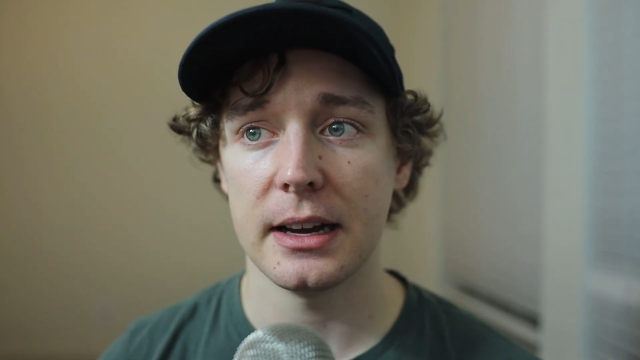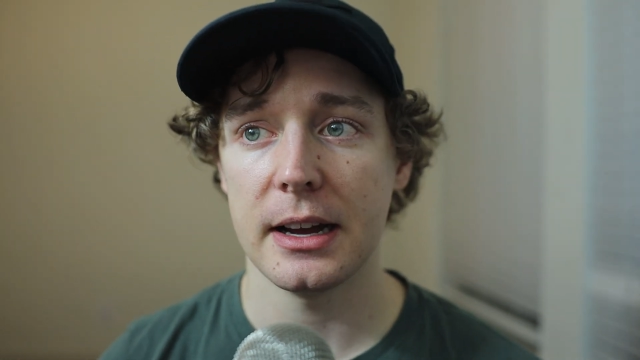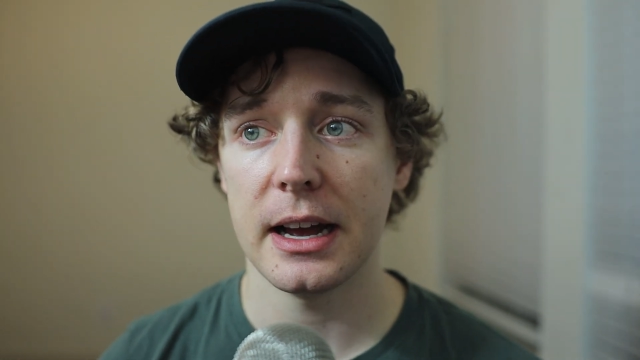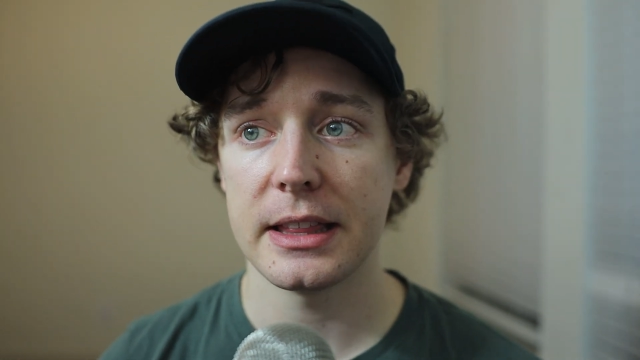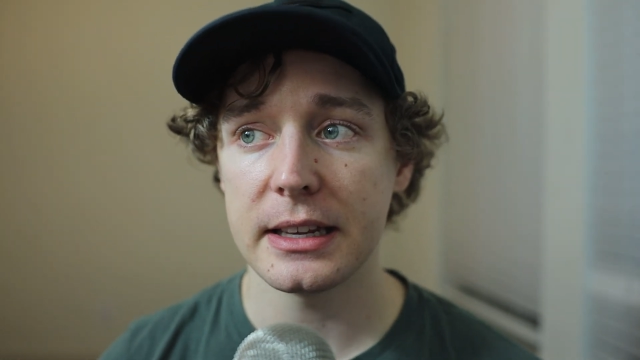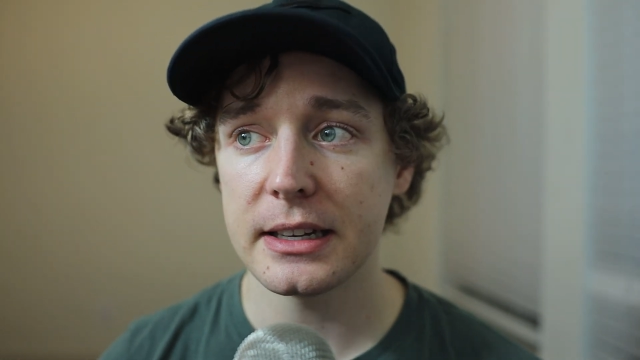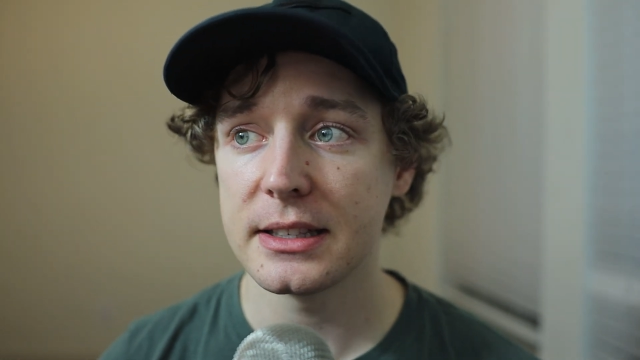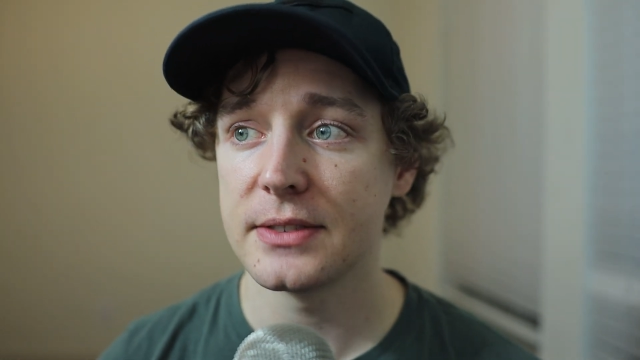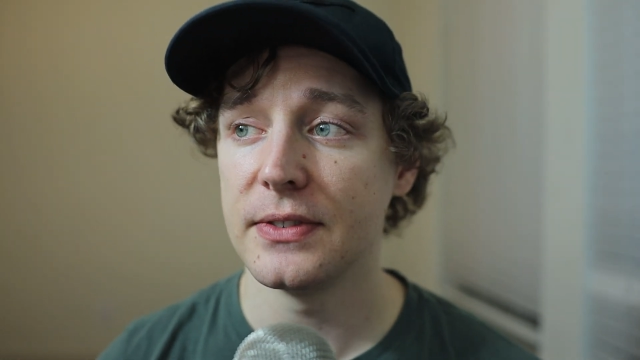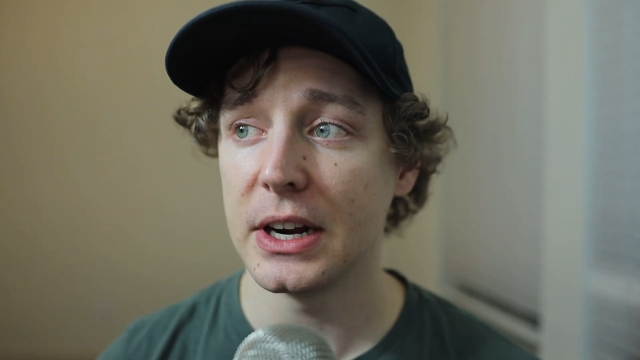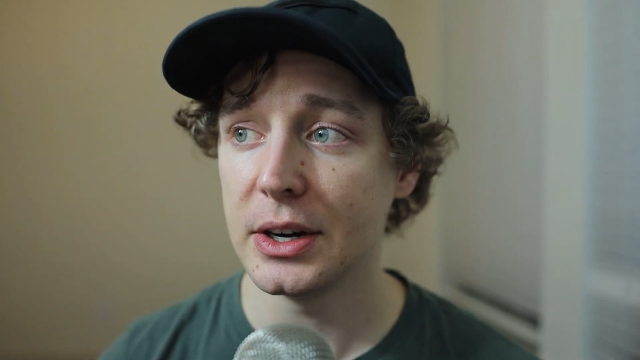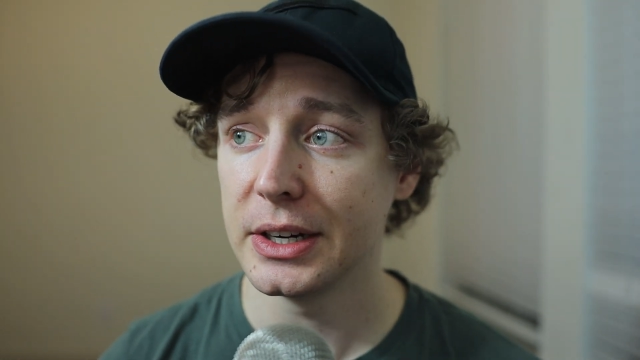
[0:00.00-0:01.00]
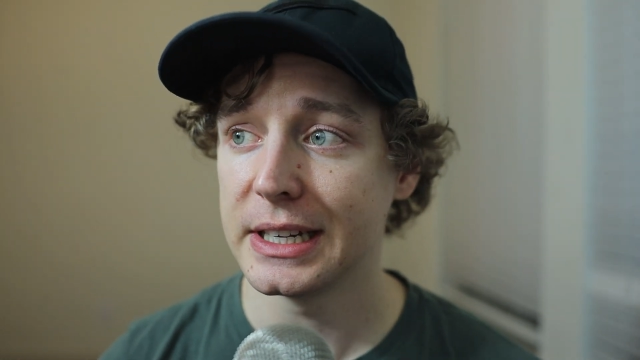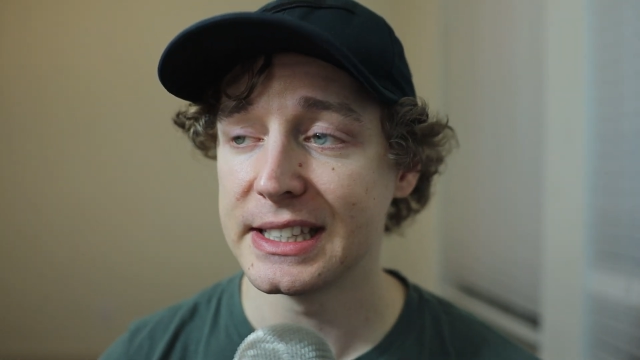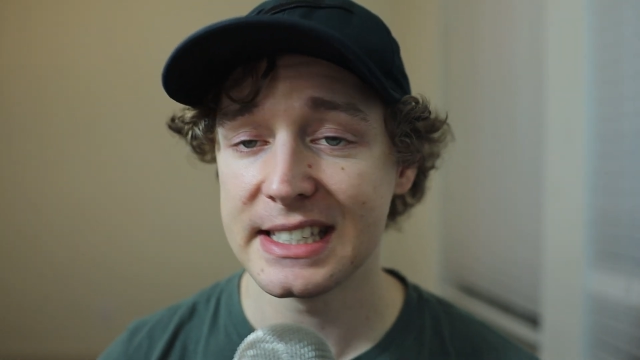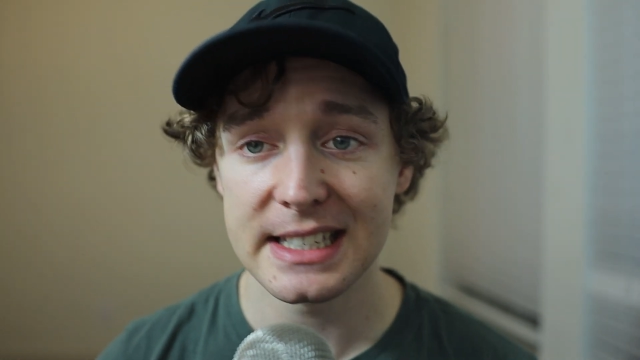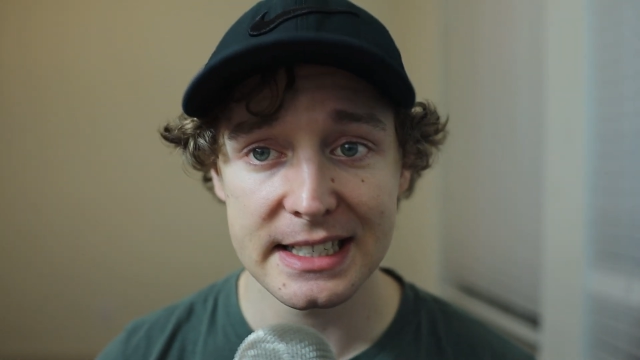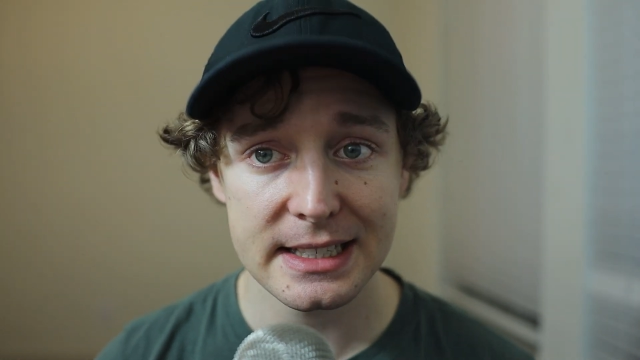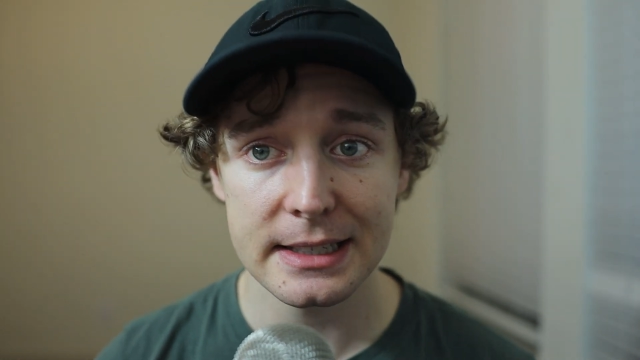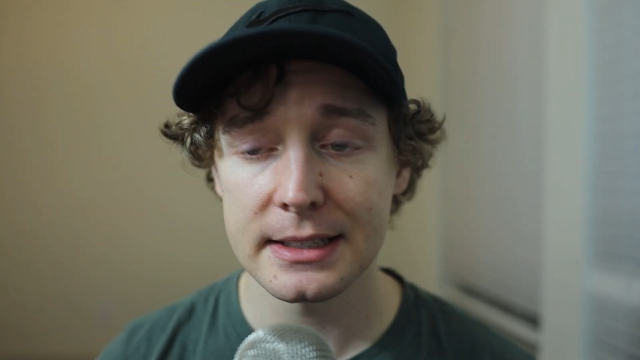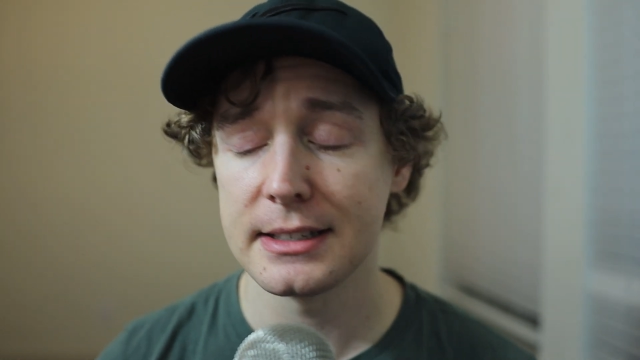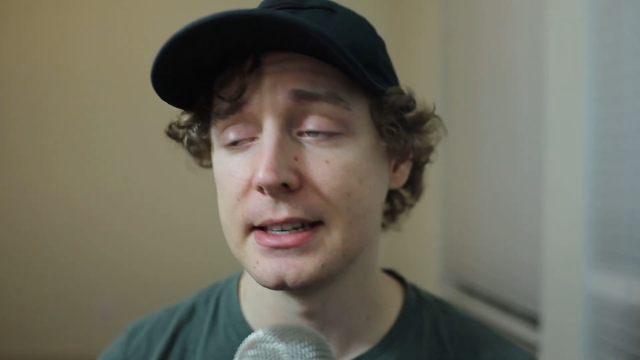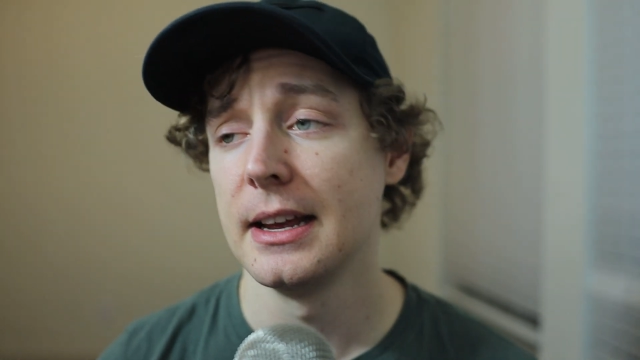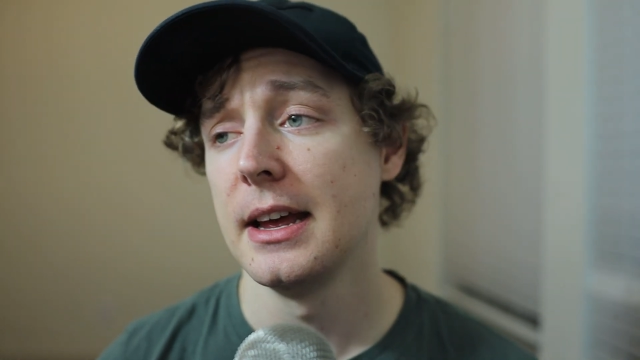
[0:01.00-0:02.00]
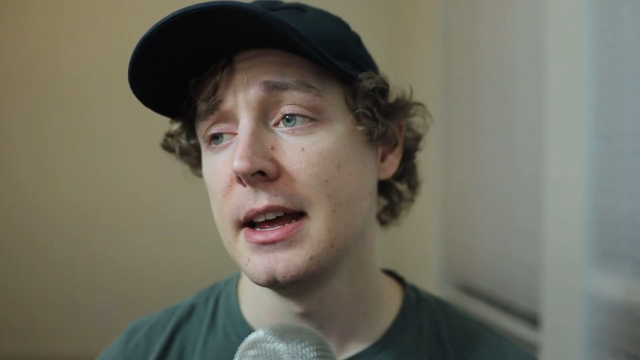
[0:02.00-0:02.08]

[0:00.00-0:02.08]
I think it's very consistent.